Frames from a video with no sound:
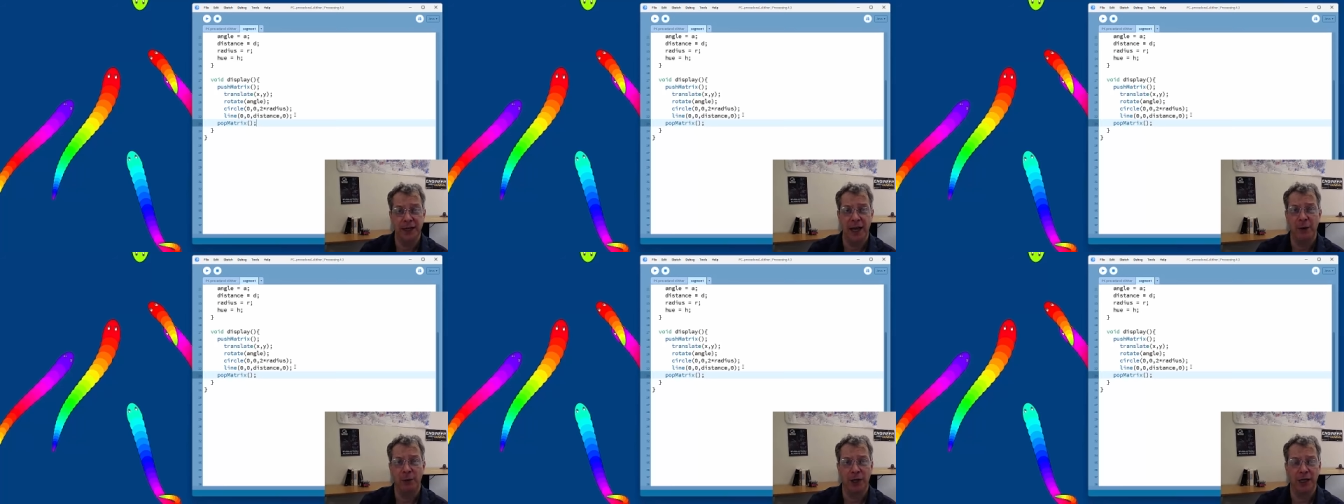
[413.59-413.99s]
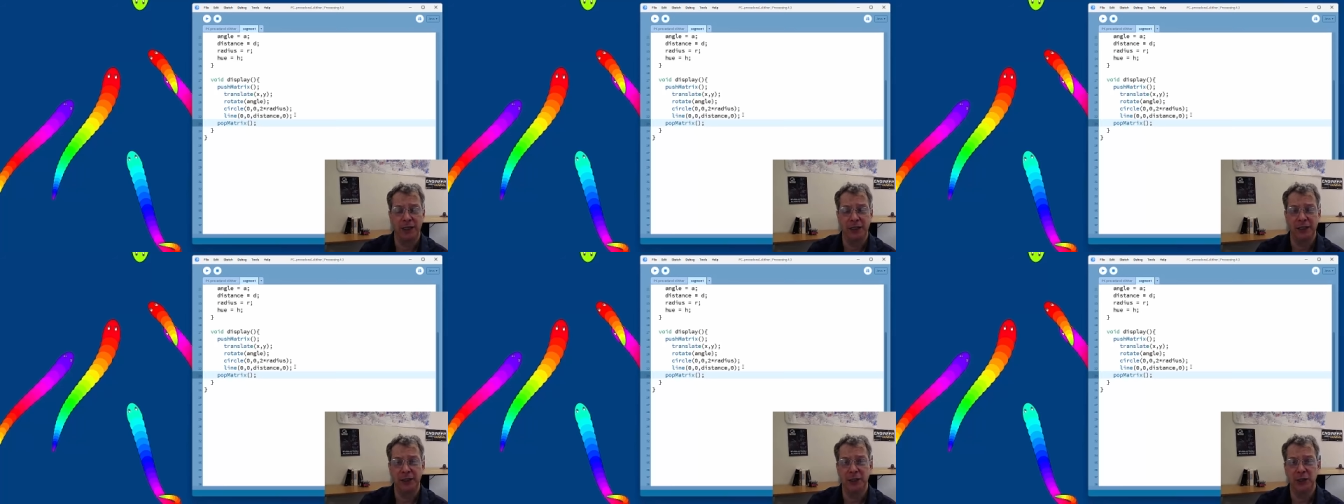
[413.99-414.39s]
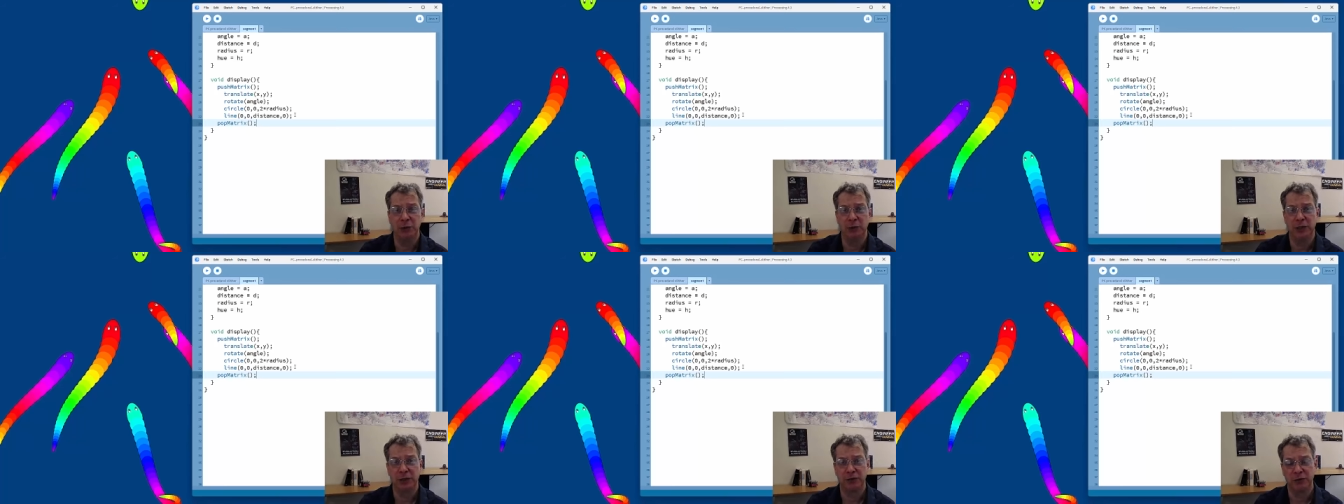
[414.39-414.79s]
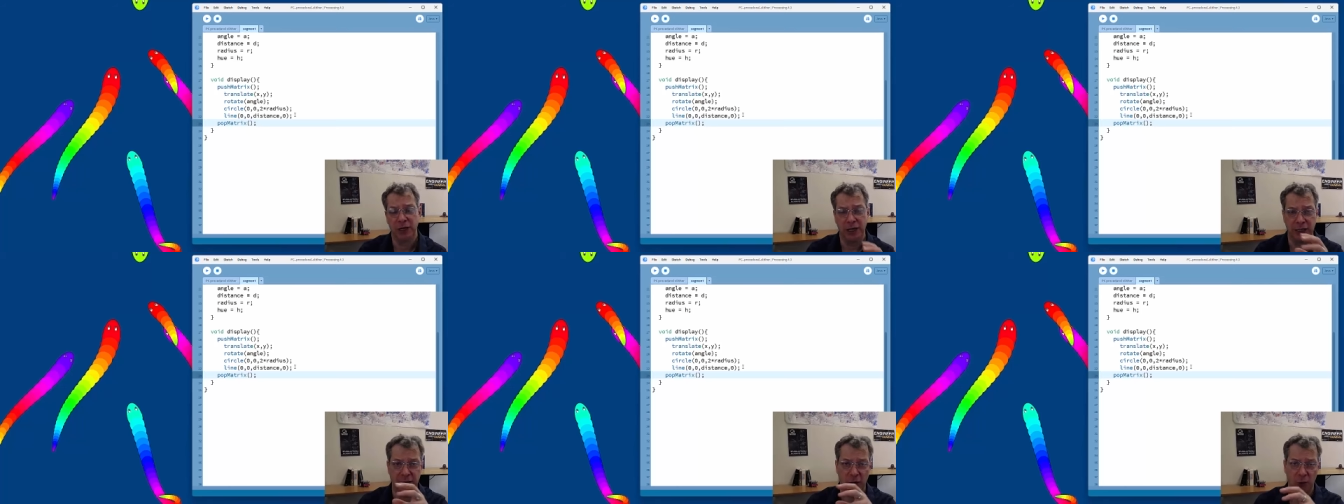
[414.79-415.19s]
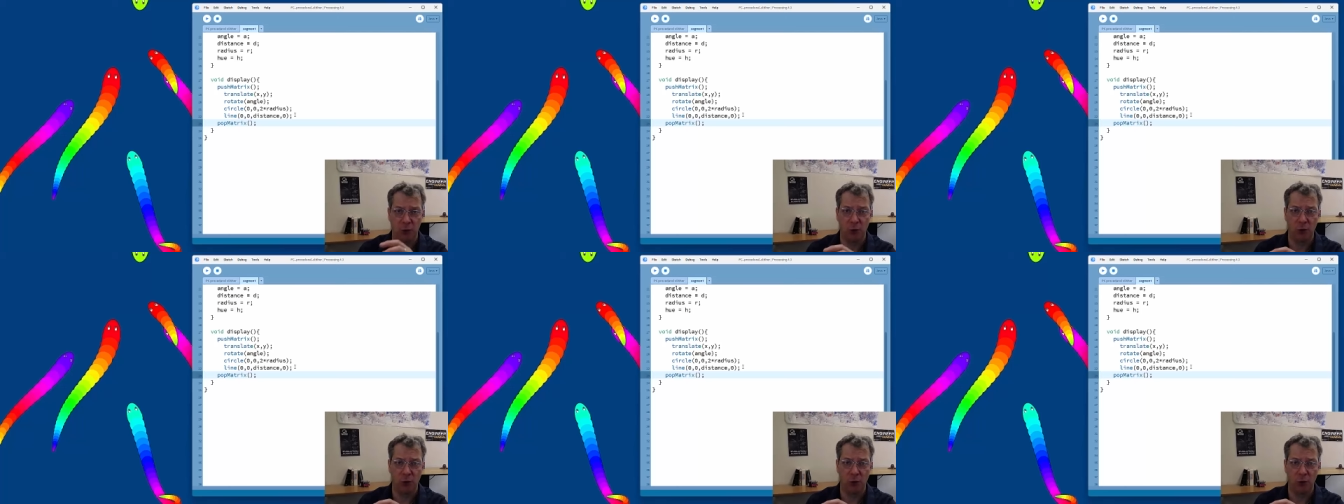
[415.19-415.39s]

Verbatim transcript: And now what I need to do is create